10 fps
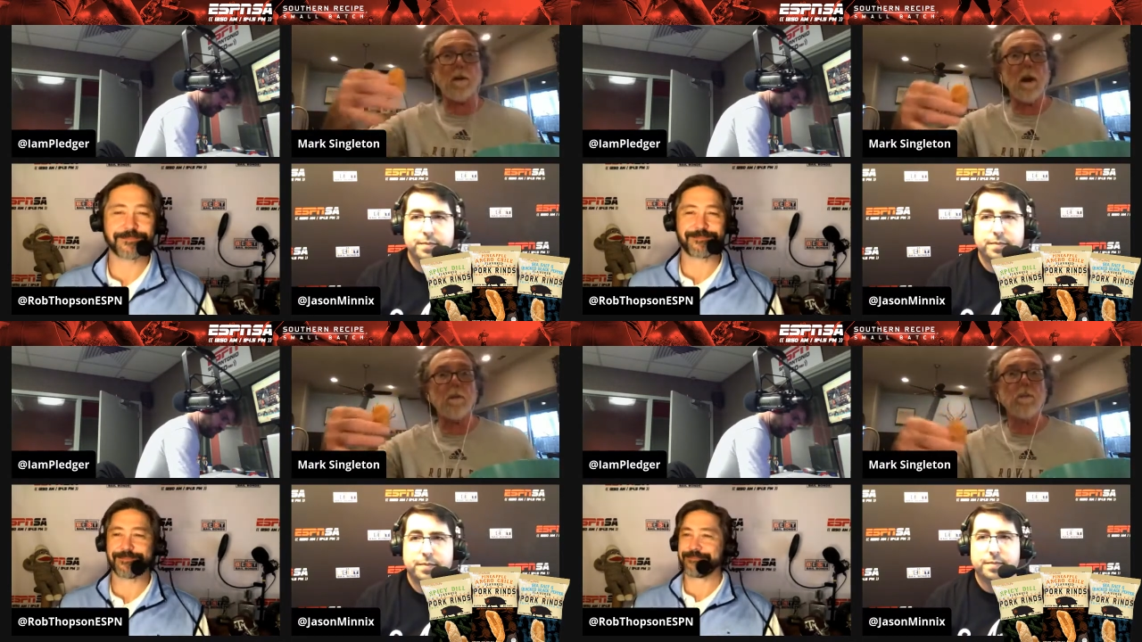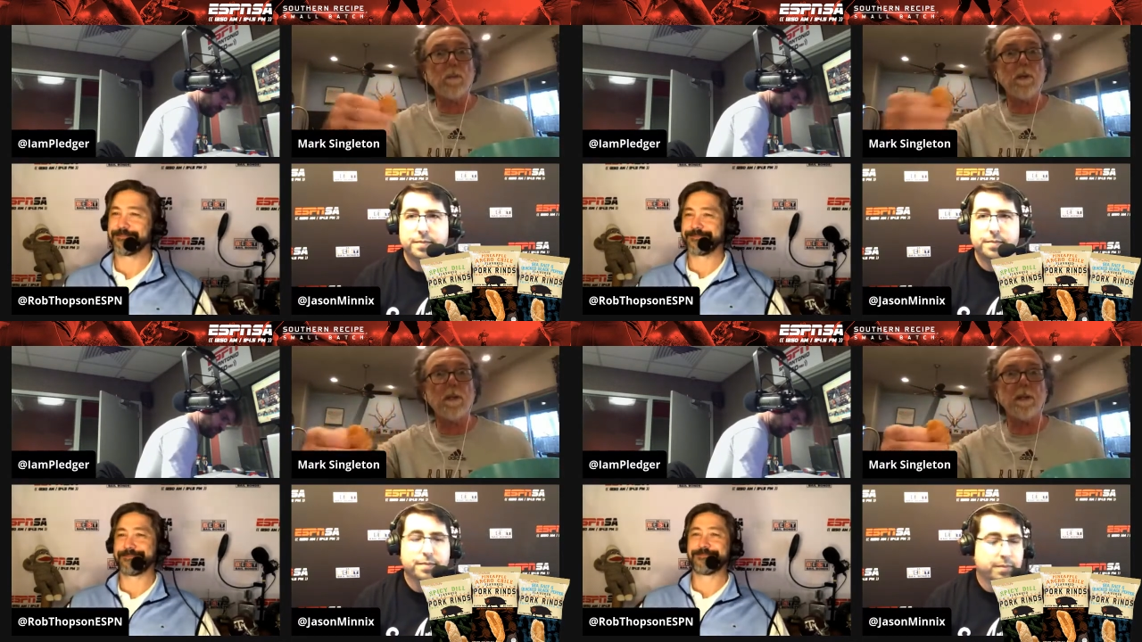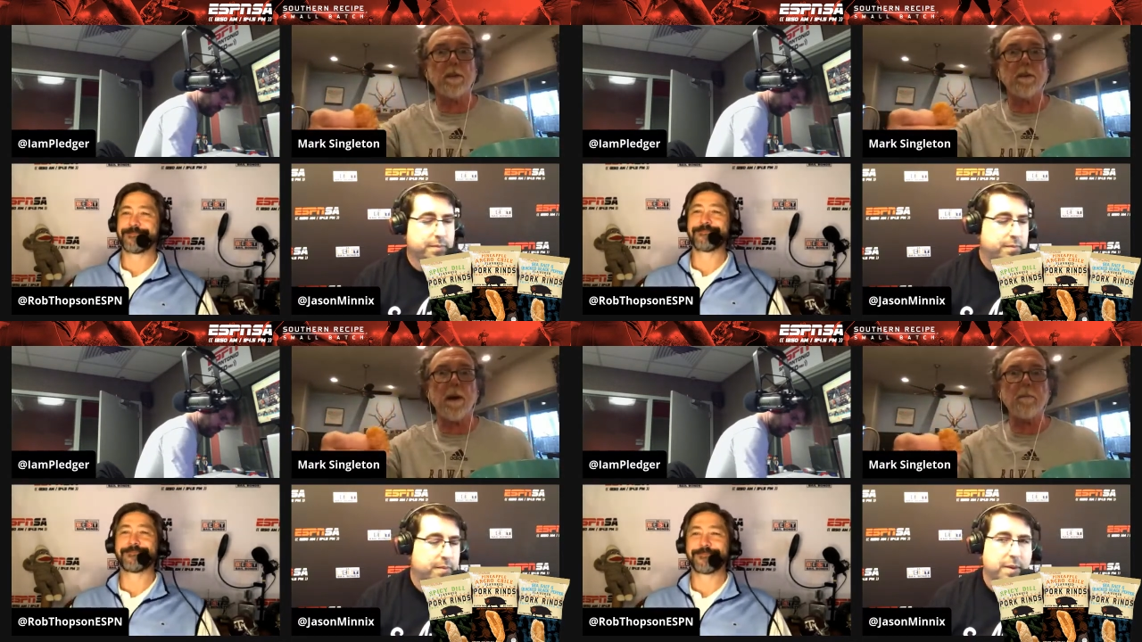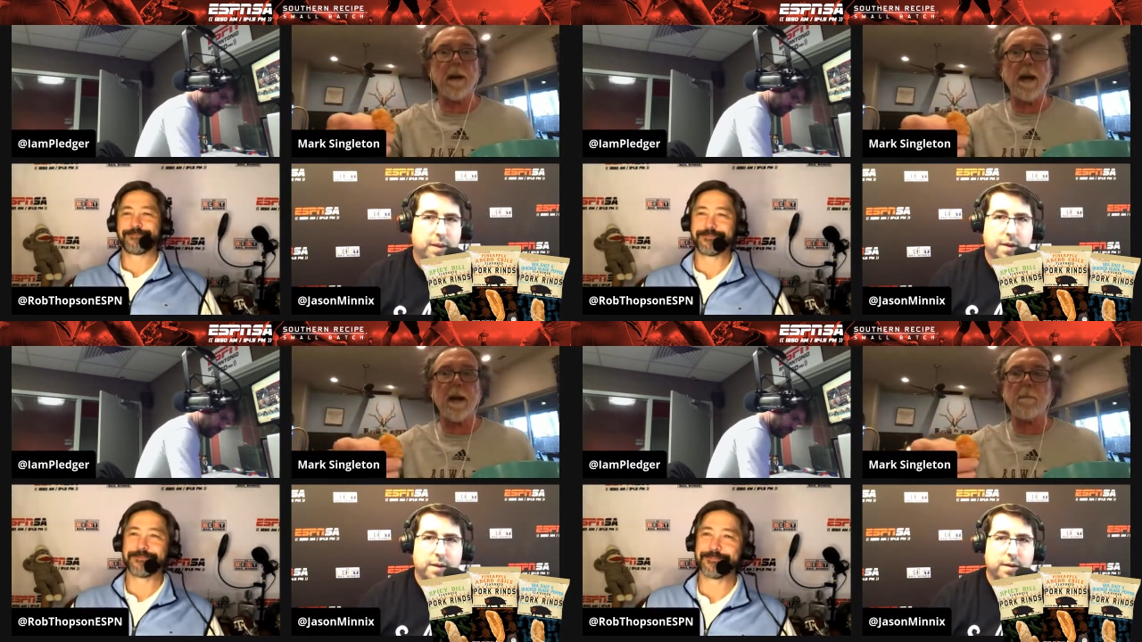Speaker 1: got our, our, our
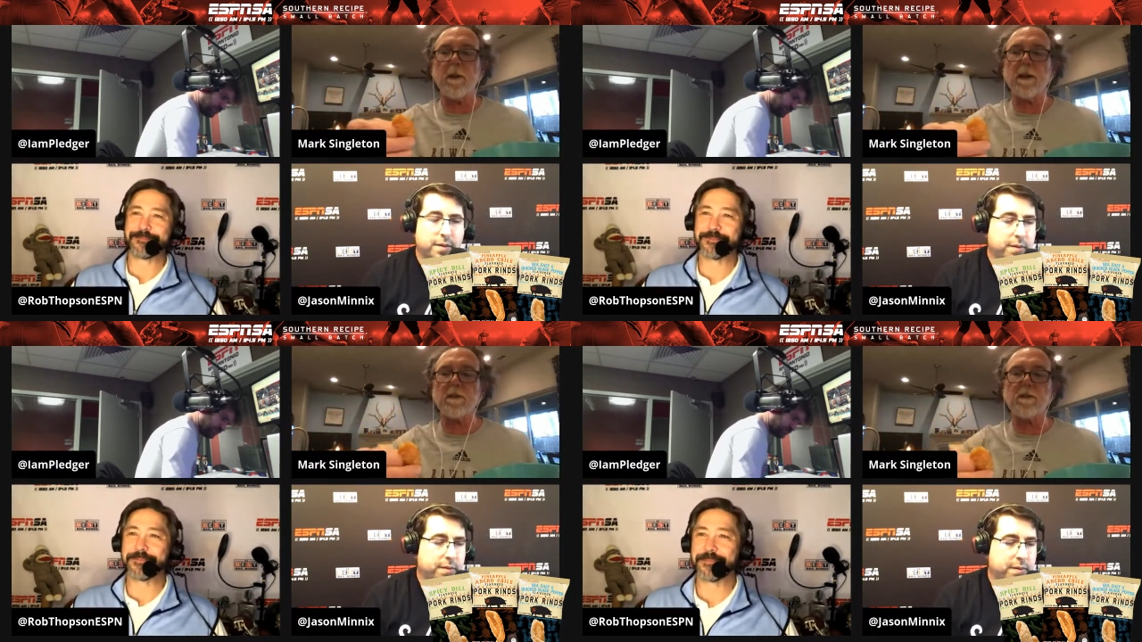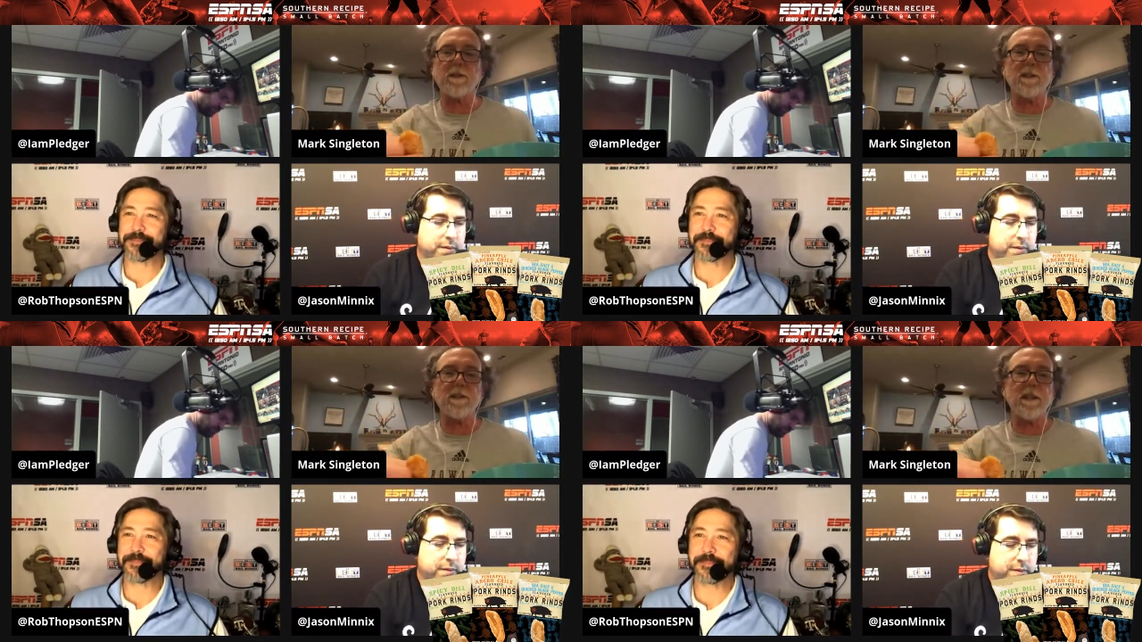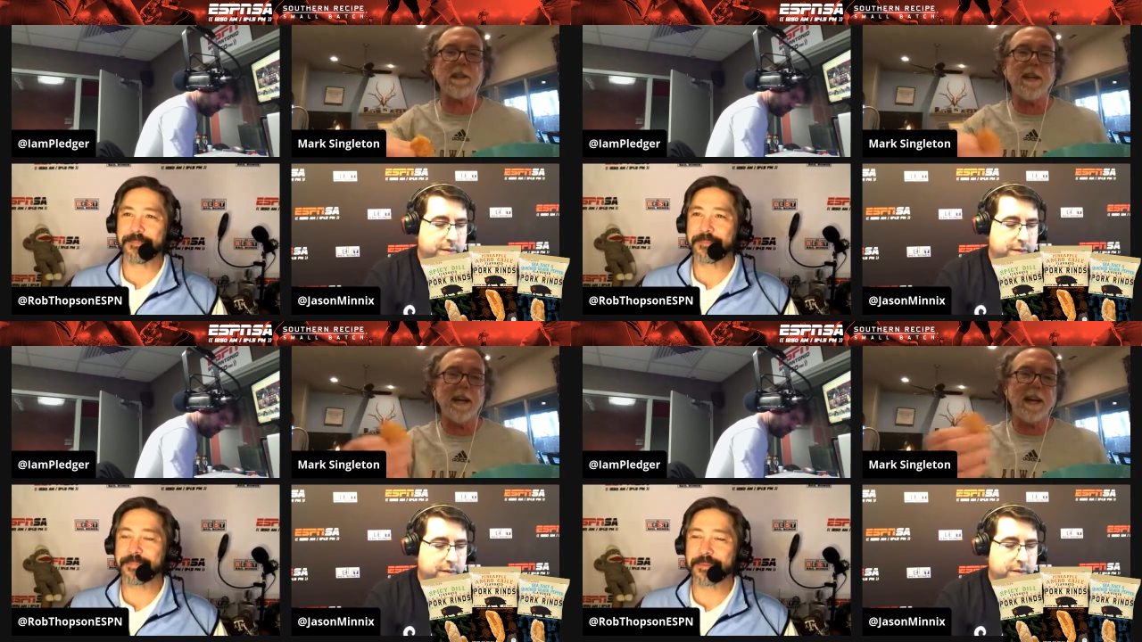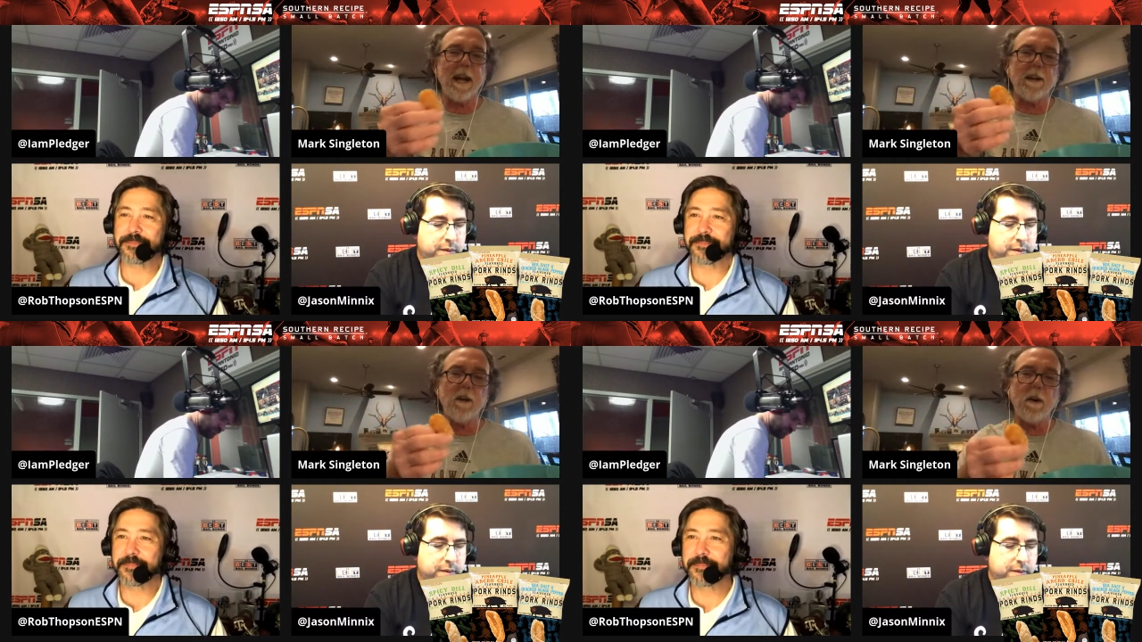really great pineapple ancho
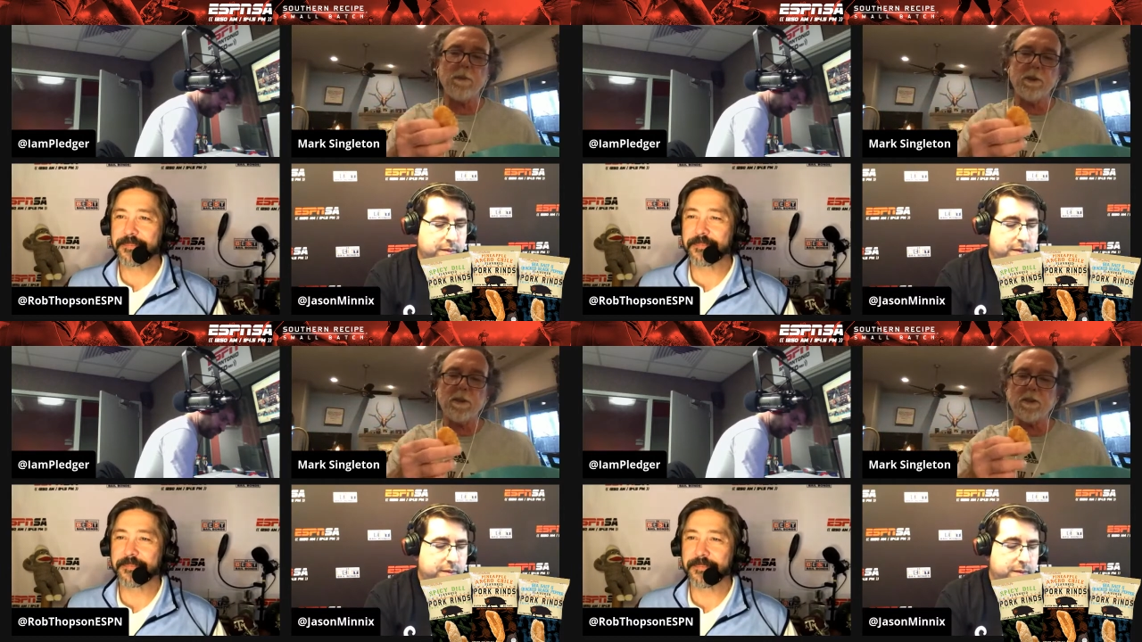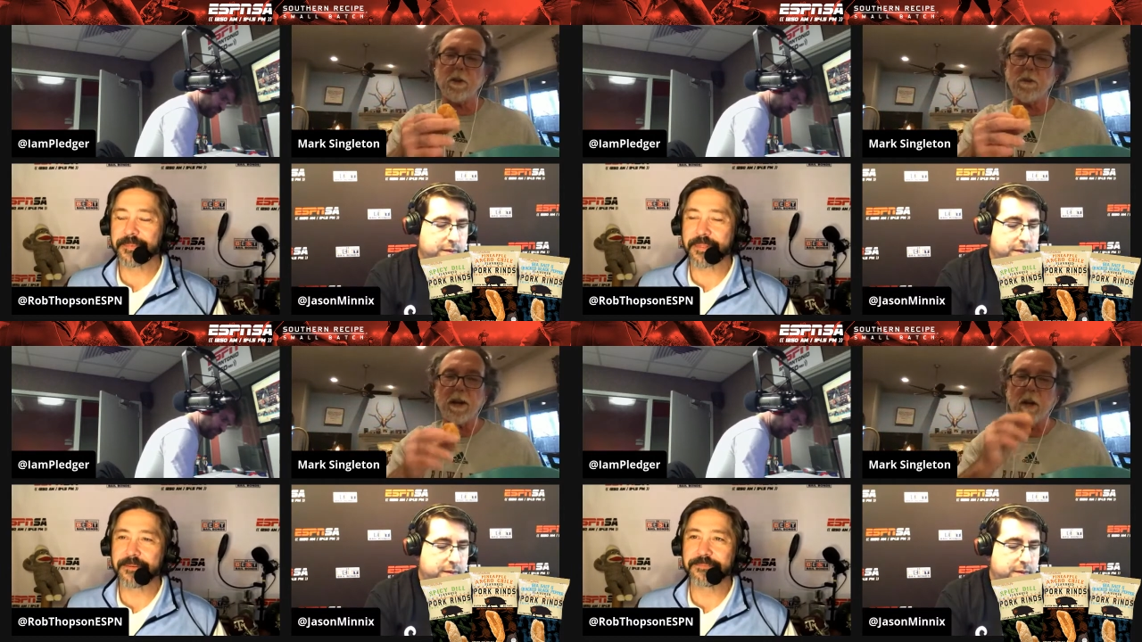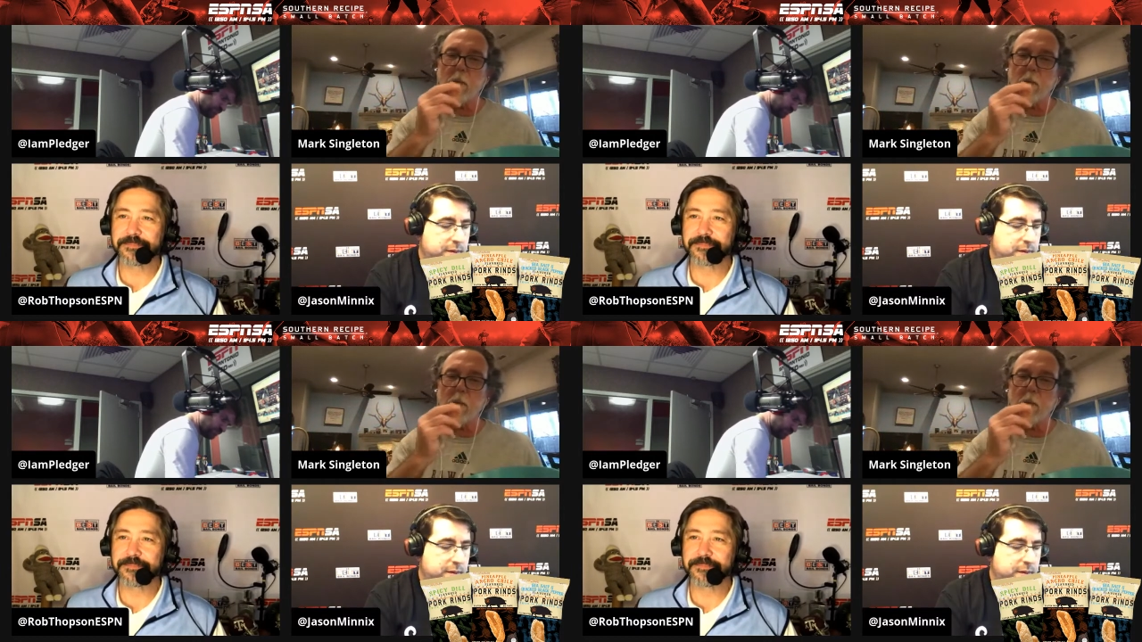seasoning. And I know I'm doing